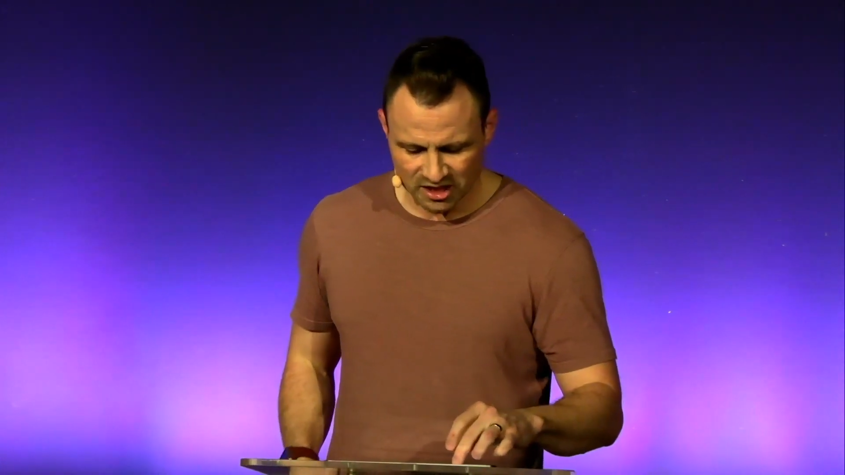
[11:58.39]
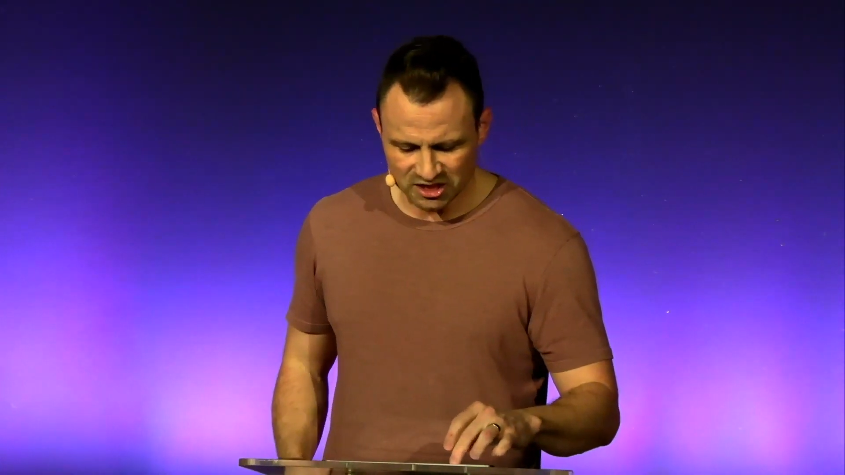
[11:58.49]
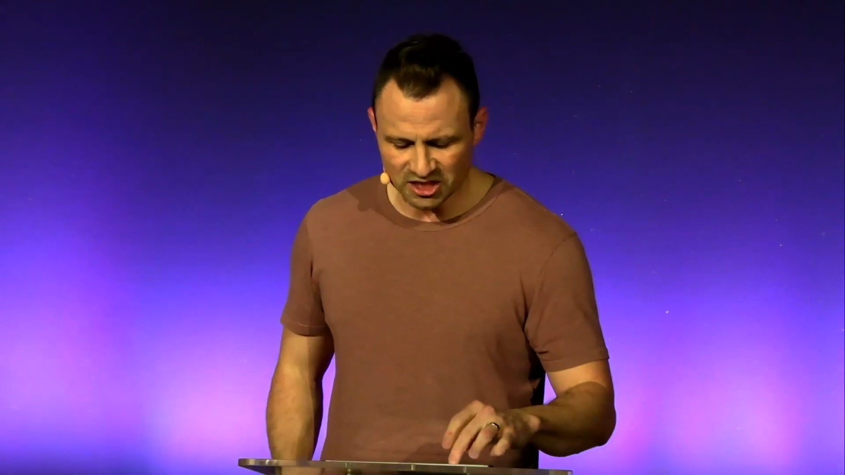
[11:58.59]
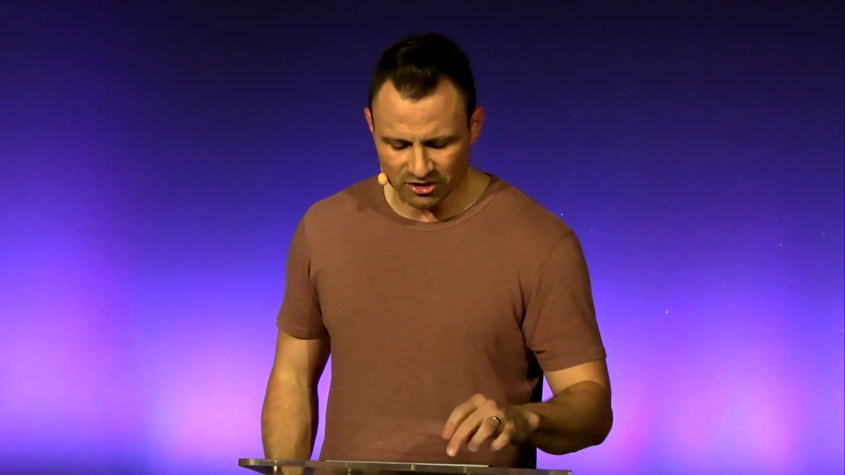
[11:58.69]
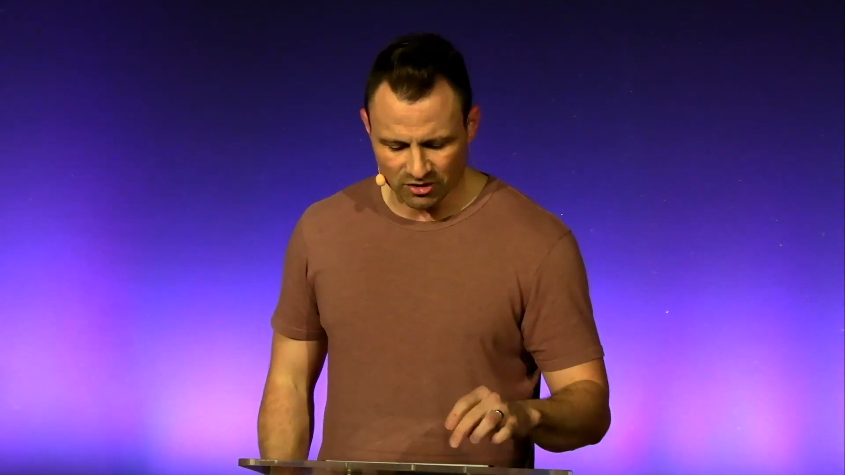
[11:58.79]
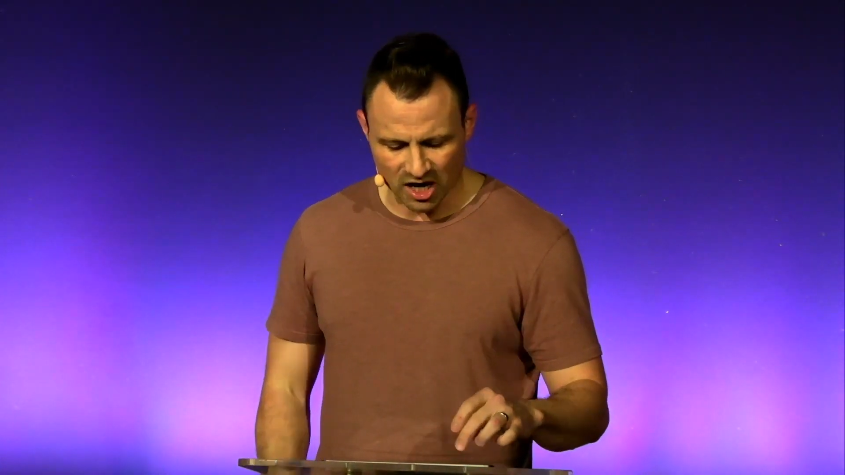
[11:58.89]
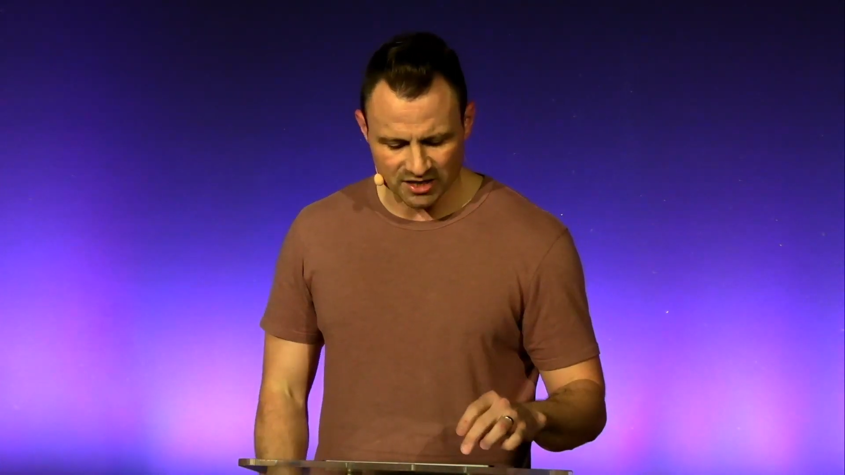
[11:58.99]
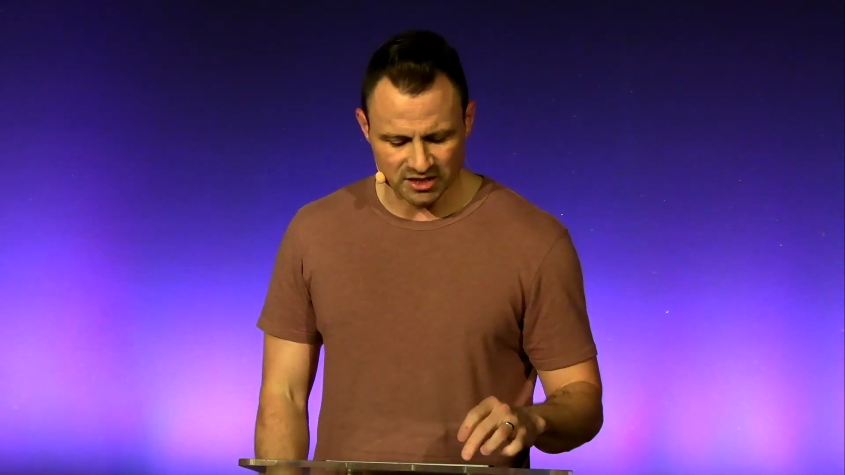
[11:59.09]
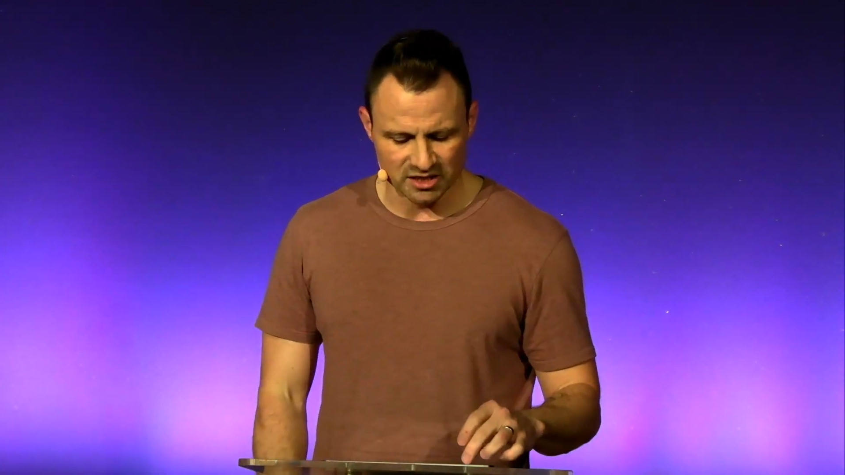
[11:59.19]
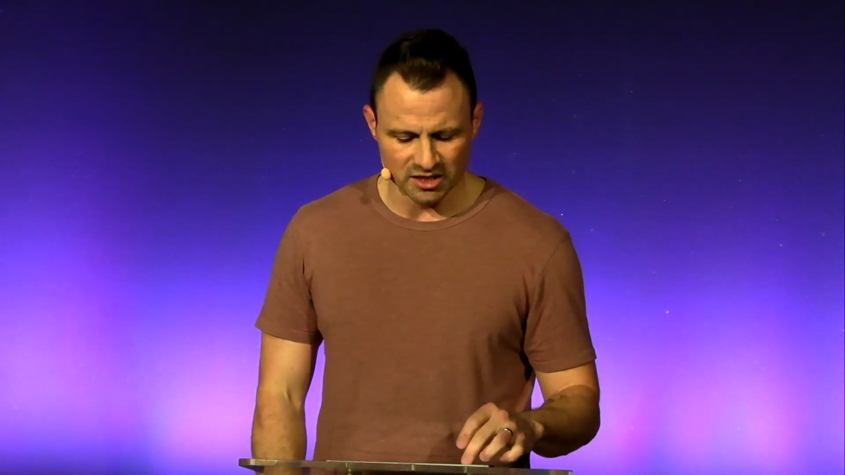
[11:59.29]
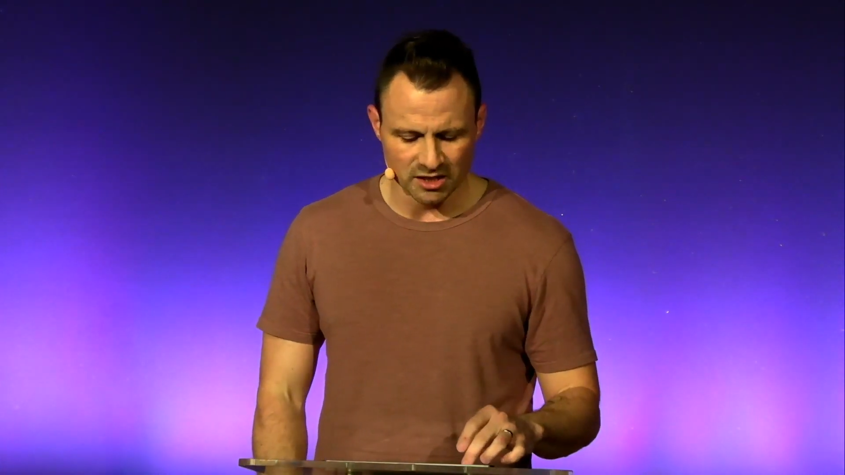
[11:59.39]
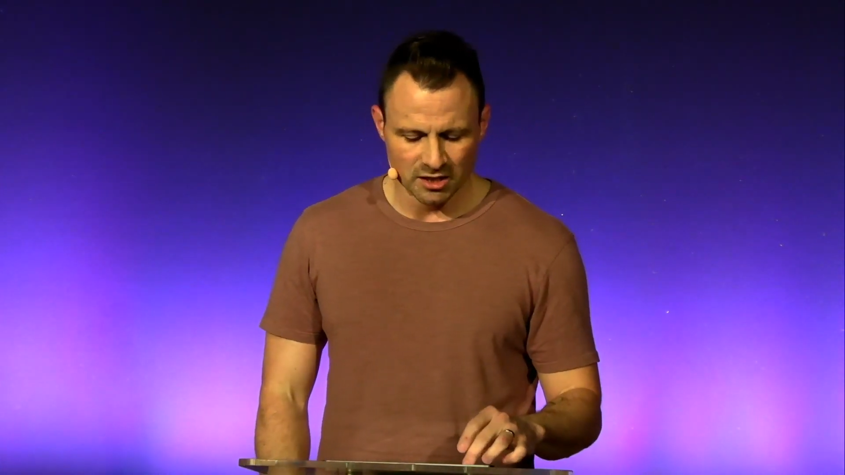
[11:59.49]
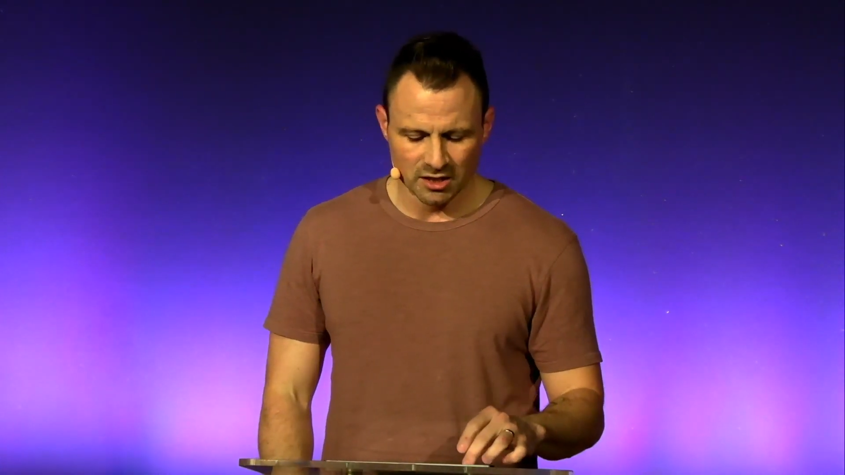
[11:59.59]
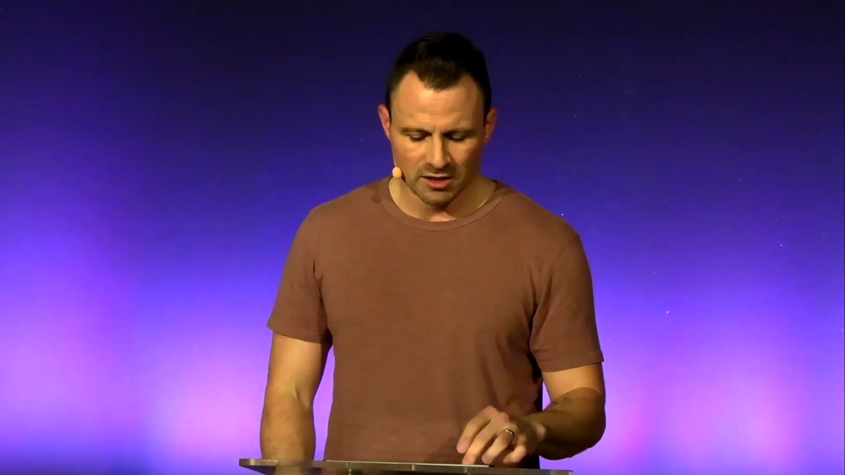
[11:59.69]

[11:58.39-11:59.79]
generosity